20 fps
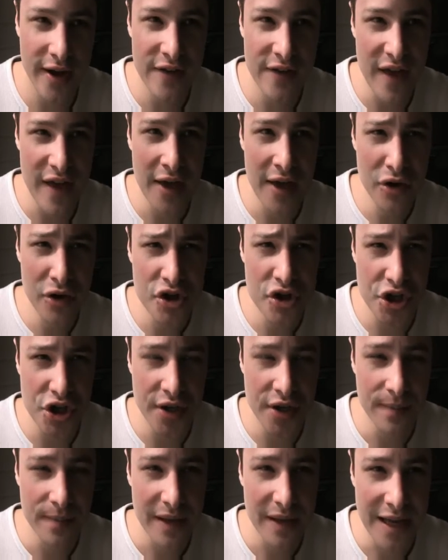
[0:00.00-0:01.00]
If
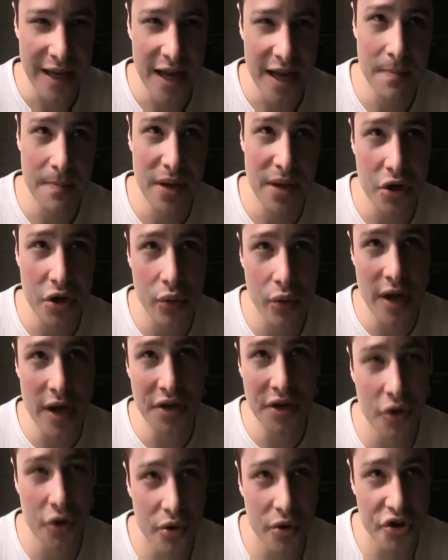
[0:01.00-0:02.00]
energy can't be
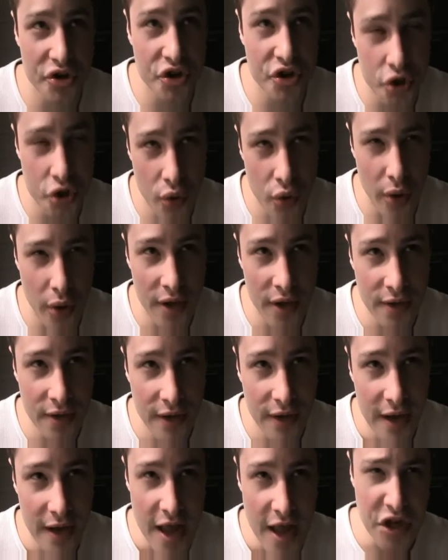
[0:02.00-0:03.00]
created or destroyed,
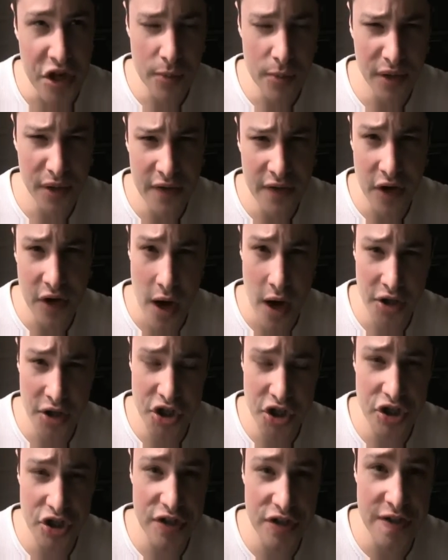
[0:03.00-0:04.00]
and you believe
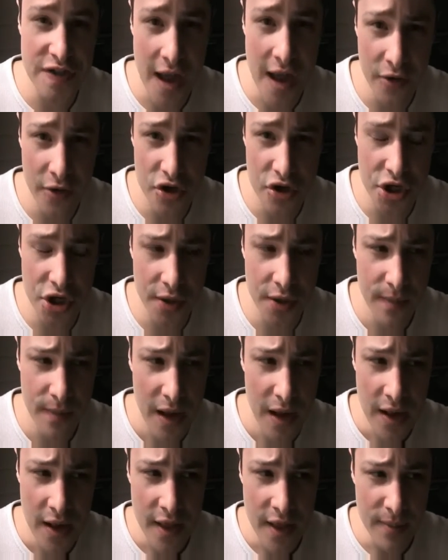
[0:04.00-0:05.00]
consciousness is energy,
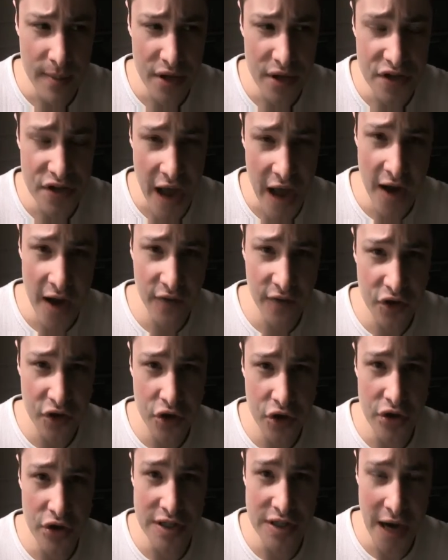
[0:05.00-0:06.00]
that means after
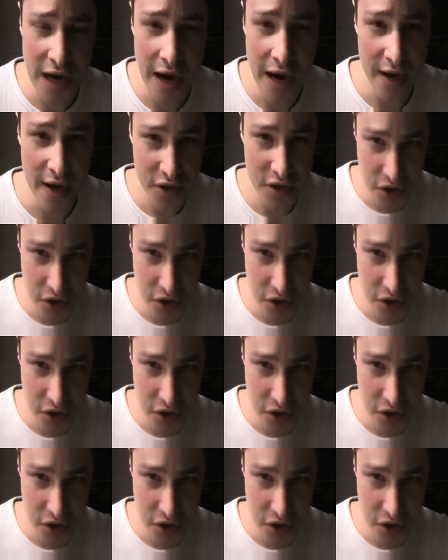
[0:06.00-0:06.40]
you die and